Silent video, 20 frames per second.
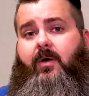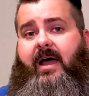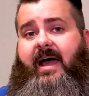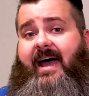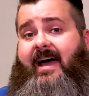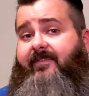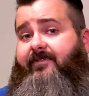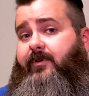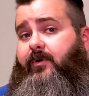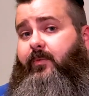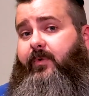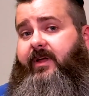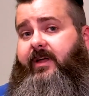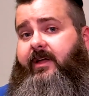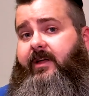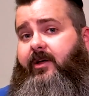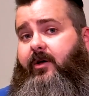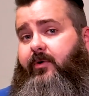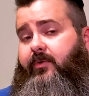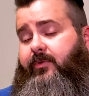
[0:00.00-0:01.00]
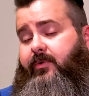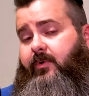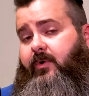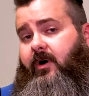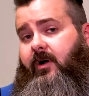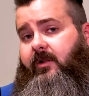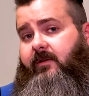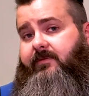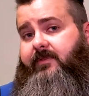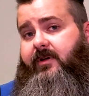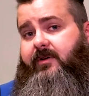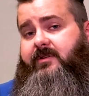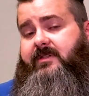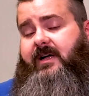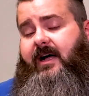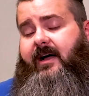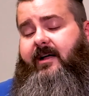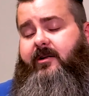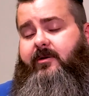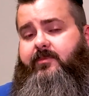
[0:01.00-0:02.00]
After we go through all of those
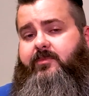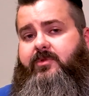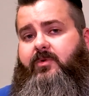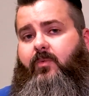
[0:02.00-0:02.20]
items,